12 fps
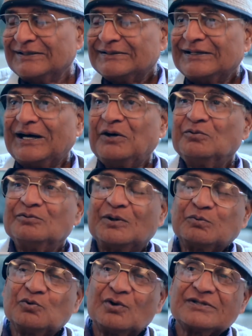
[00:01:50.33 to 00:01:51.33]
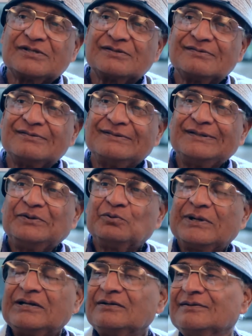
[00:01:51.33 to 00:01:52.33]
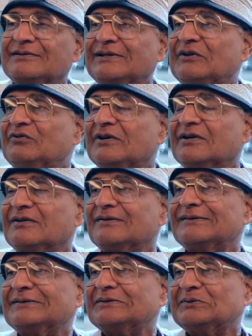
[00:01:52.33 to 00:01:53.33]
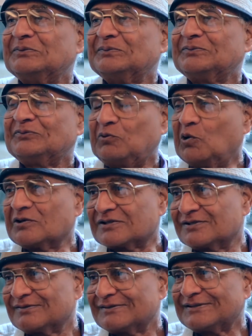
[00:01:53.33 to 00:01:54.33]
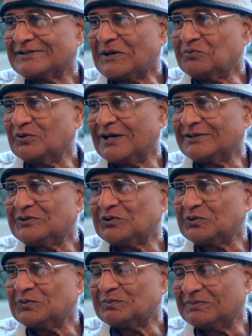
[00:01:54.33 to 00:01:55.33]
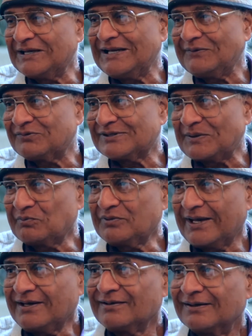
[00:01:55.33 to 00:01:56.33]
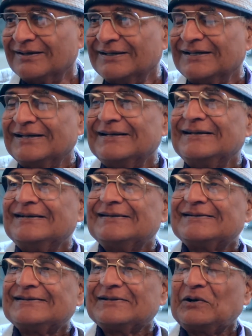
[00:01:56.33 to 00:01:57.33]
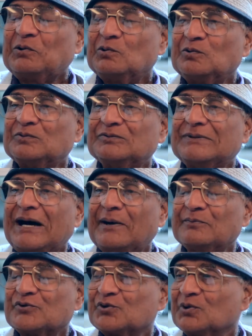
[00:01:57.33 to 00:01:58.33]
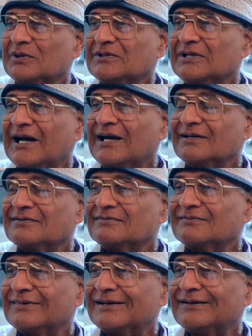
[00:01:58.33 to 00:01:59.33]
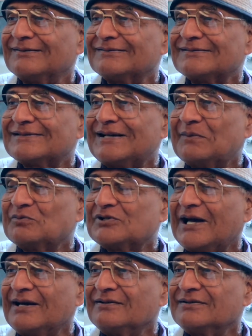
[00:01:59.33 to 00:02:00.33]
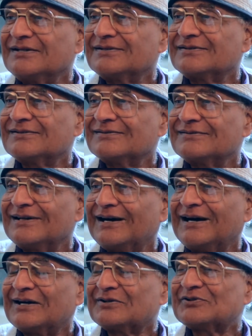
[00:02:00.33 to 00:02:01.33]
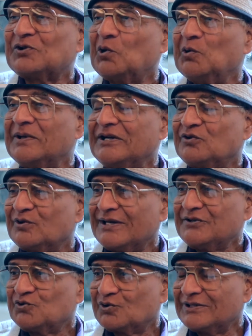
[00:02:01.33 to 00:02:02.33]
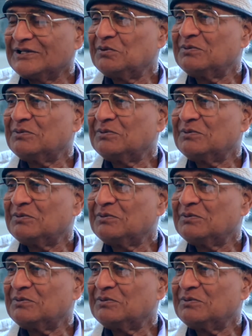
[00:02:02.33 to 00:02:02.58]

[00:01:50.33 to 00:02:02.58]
Now, of course, you can never force someone to believe something. So I'm sure that some scientists are so entrenched in the